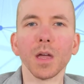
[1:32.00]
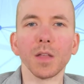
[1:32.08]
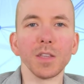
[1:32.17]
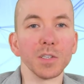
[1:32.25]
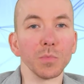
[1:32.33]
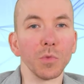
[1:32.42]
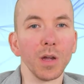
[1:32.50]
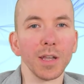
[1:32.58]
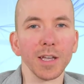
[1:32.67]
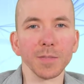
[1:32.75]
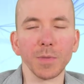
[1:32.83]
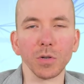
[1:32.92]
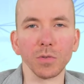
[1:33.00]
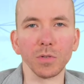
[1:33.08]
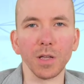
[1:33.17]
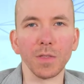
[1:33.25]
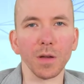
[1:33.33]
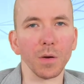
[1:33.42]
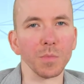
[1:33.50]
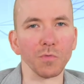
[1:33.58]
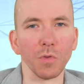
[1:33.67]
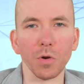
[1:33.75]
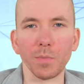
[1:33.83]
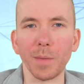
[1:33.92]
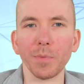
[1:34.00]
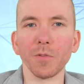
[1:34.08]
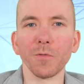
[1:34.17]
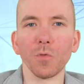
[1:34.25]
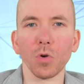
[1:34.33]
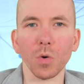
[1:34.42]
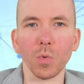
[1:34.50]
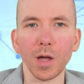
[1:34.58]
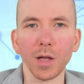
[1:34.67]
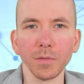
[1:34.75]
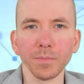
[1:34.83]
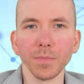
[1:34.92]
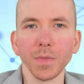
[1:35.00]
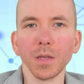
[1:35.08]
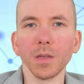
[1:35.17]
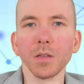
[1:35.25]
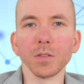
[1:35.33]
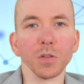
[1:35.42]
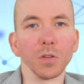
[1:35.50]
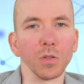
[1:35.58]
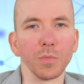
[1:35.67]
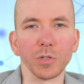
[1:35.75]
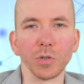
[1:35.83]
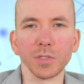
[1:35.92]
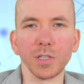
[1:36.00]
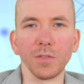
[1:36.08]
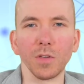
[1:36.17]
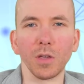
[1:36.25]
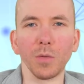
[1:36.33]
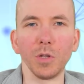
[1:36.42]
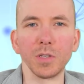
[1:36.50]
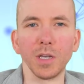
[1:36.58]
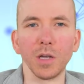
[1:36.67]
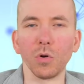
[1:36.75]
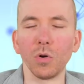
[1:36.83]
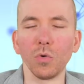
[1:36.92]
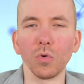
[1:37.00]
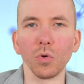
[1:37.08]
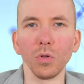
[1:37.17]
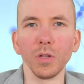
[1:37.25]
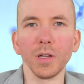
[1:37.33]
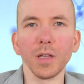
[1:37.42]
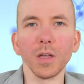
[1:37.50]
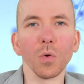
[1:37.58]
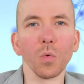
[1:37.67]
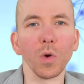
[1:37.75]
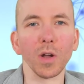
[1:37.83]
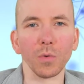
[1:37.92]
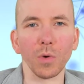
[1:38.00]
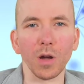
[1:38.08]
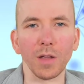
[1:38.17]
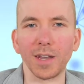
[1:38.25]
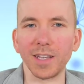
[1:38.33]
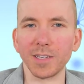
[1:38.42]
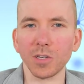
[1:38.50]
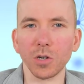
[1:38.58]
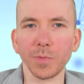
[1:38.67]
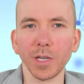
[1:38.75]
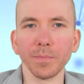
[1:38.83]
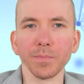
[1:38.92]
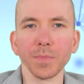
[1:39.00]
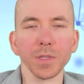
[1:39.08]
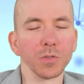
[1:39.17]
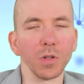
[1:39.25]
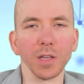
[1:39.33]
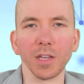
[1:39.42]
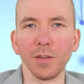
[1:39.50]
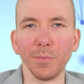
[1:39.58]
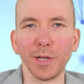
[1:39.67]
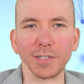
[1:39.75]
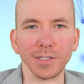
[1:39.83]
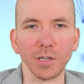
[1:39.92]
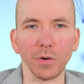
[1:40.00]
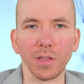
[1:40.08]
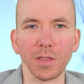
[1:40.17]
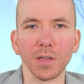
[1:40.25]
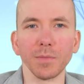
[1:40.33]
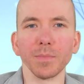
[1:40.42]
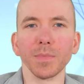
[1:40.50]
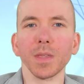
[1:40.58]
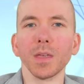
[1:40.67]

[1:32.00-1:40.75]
And this upgrade has been on Ethereum's roadmap for a while, so the majority of the community are all well aware that it's coming. It's not like an emergency or anything.